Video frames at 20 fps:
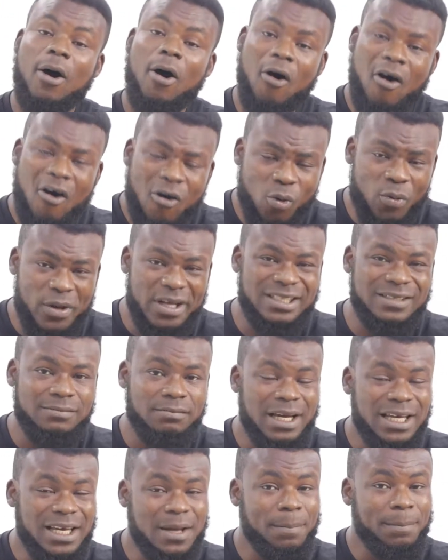Always
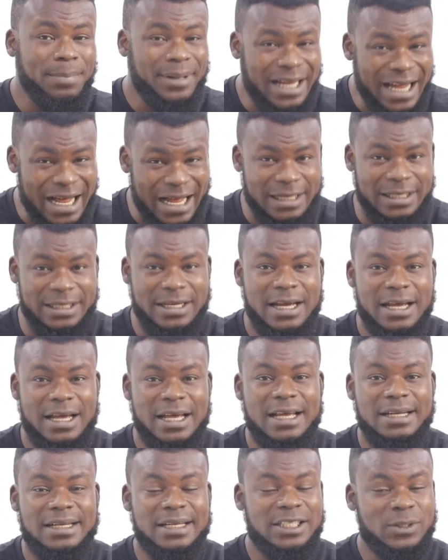make a plan
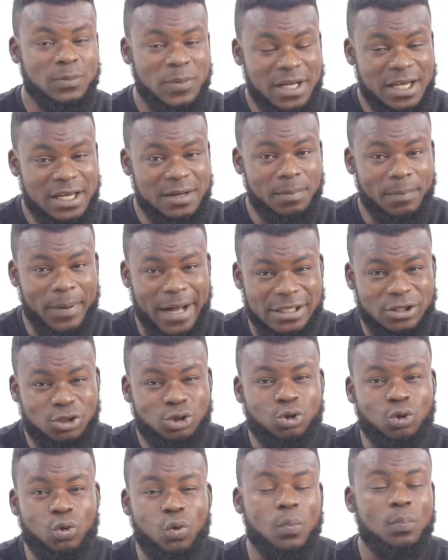in the speaking part
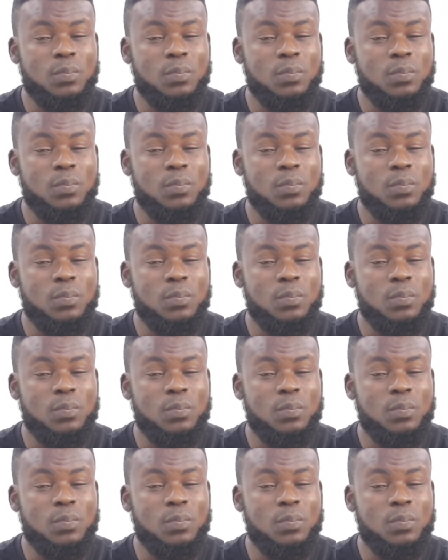2